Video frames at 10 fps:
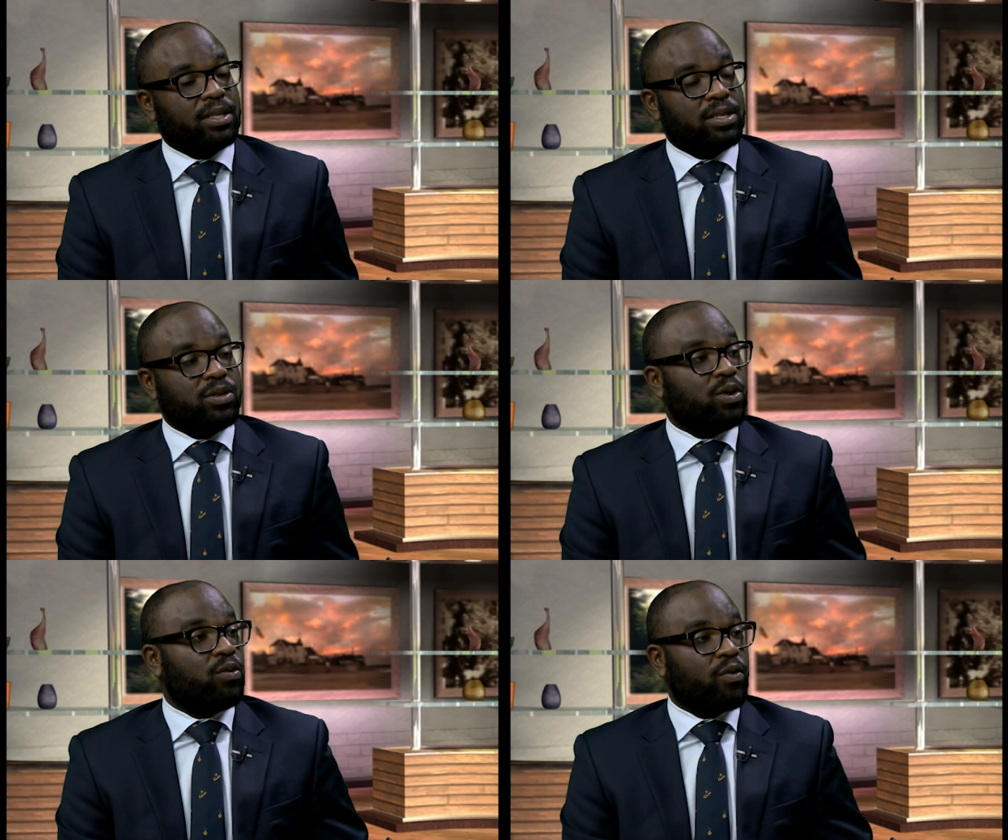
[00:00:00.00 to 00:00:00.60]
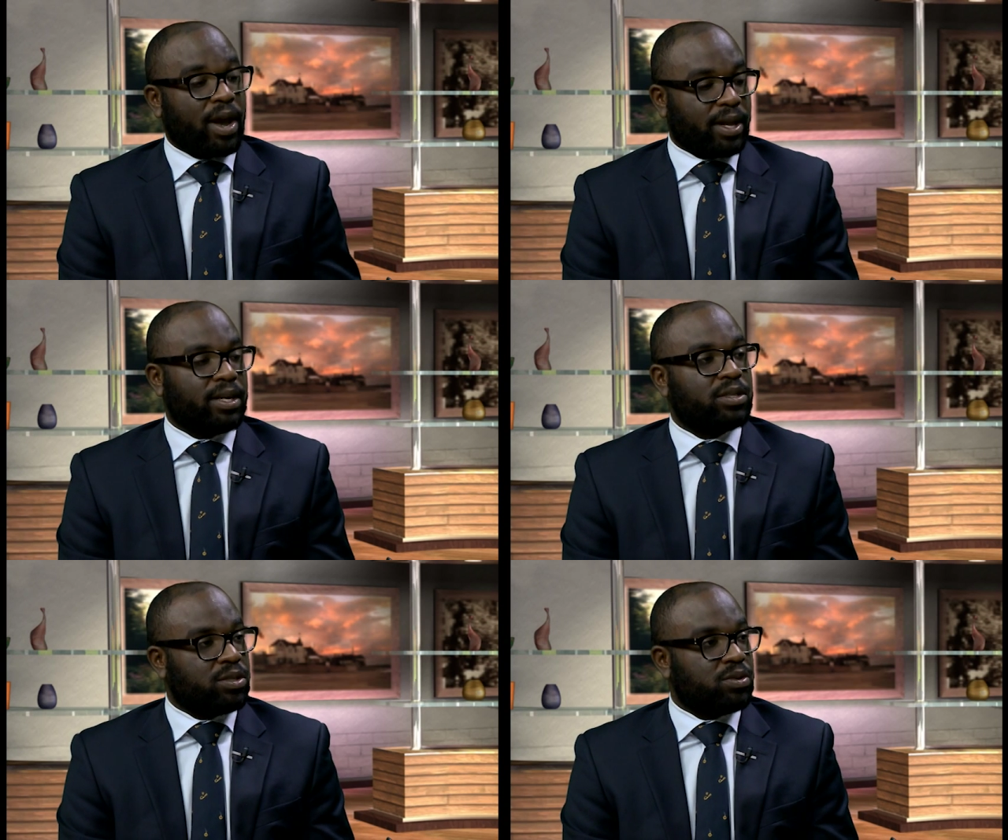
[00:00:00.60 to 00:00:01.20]
you go right
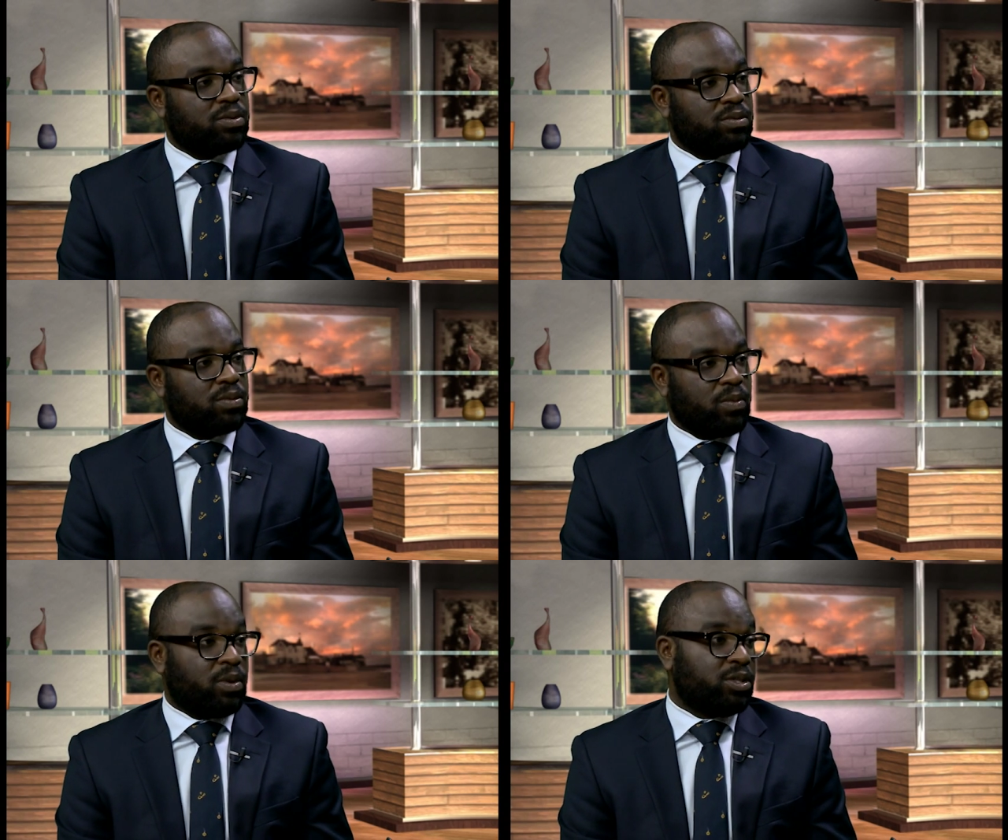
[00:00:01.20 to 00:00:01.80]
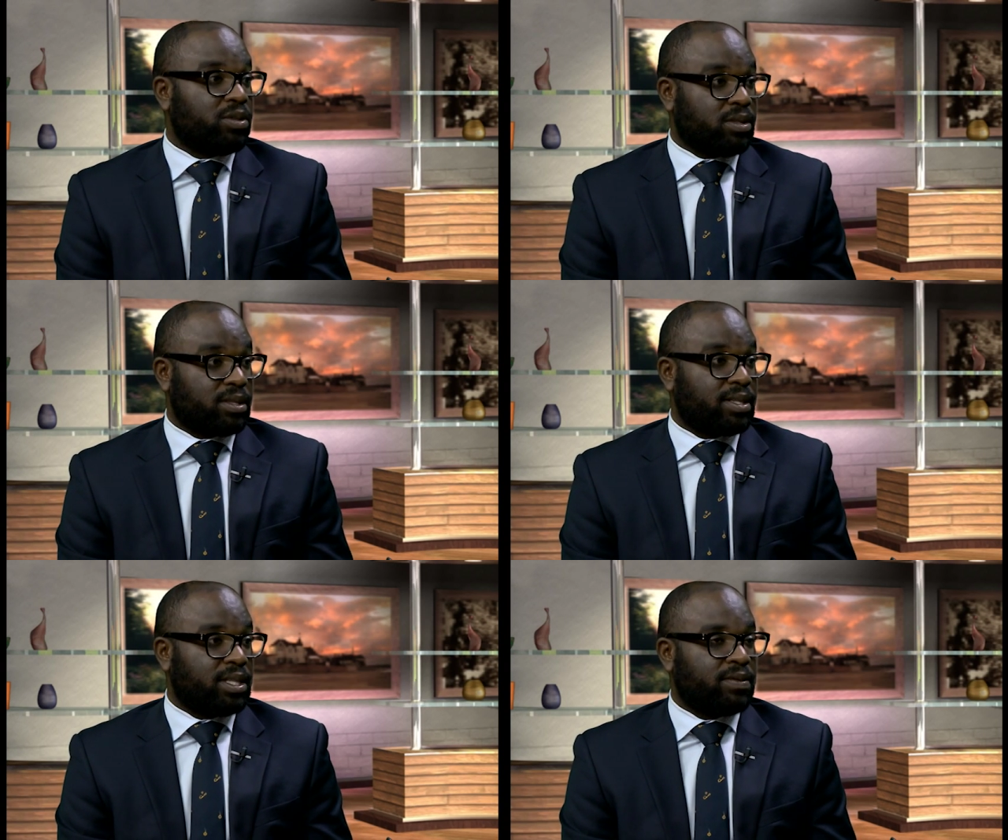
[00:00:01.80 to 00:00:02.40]
into, once you're
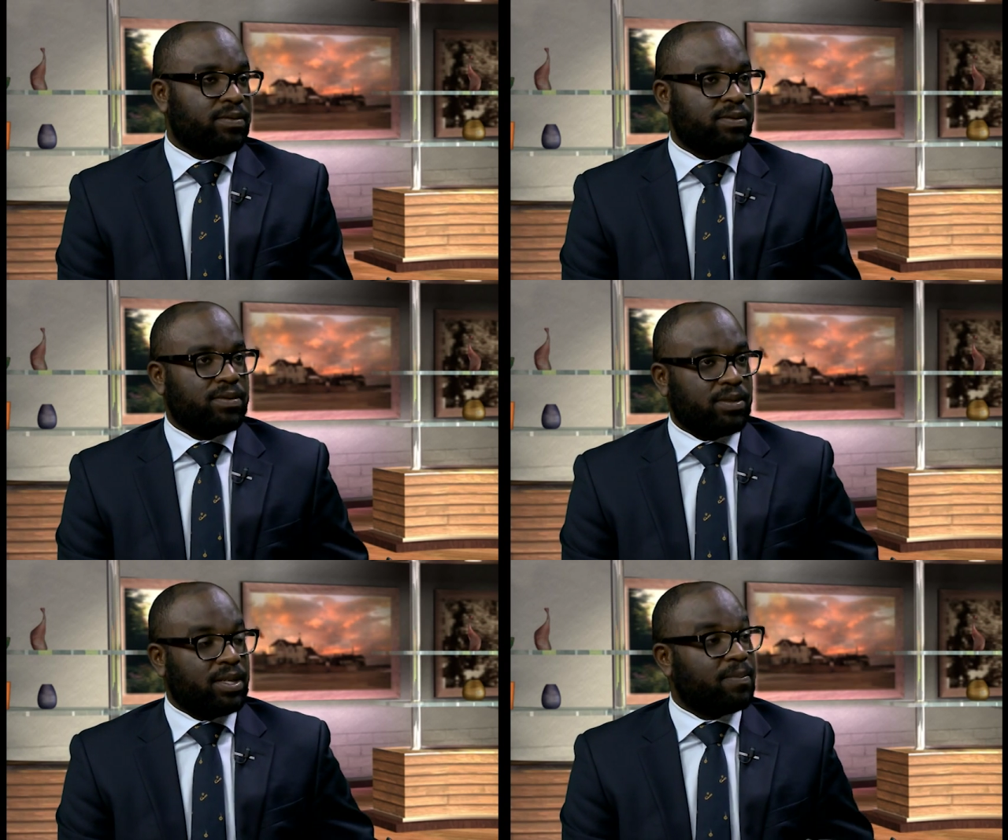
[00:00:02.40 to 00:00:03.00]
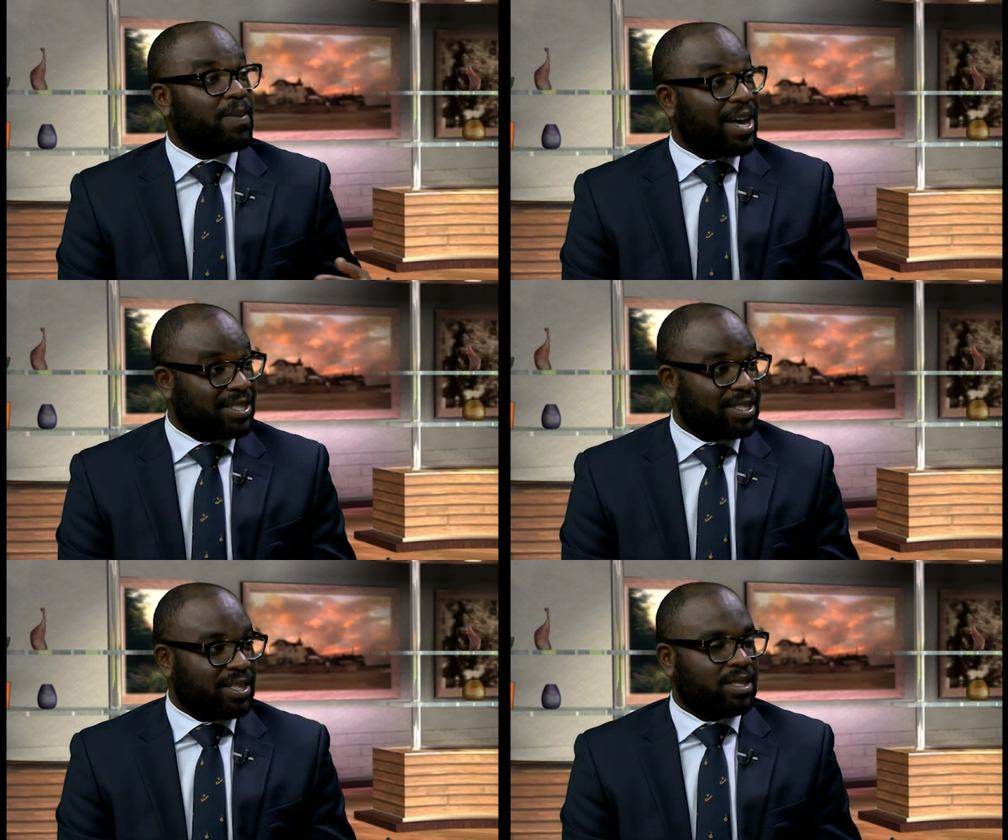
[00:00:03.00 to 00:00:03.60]
successful in
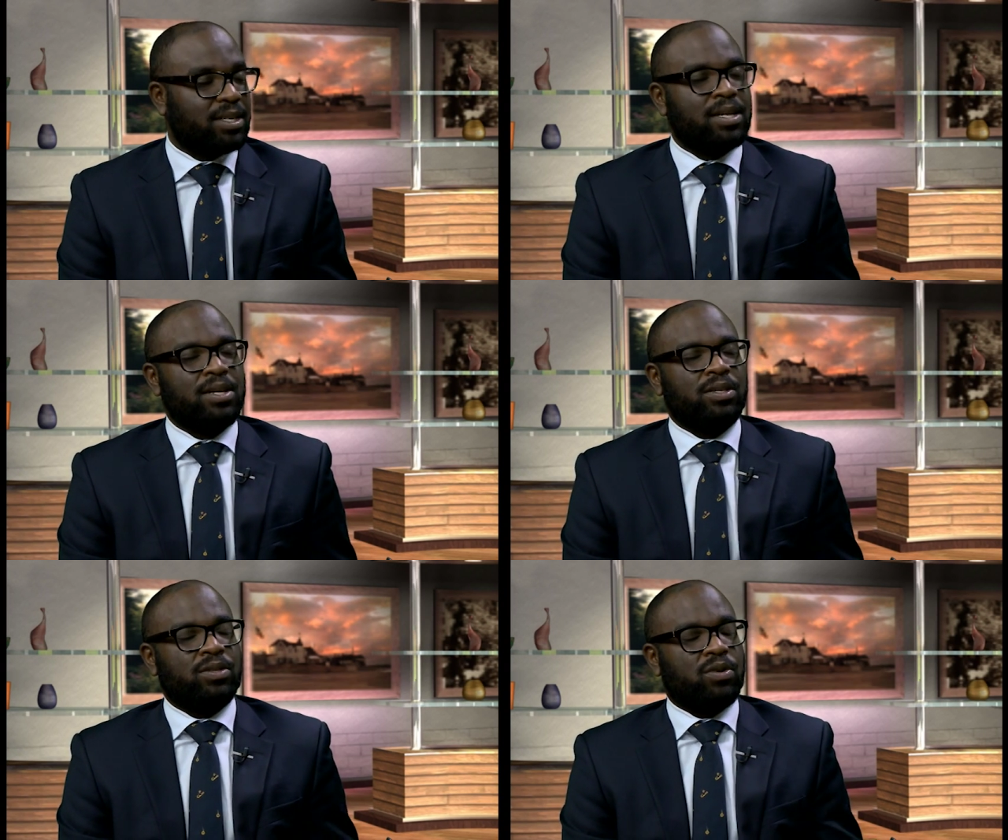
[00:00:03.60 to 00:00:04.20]
passing it, mm-hmm.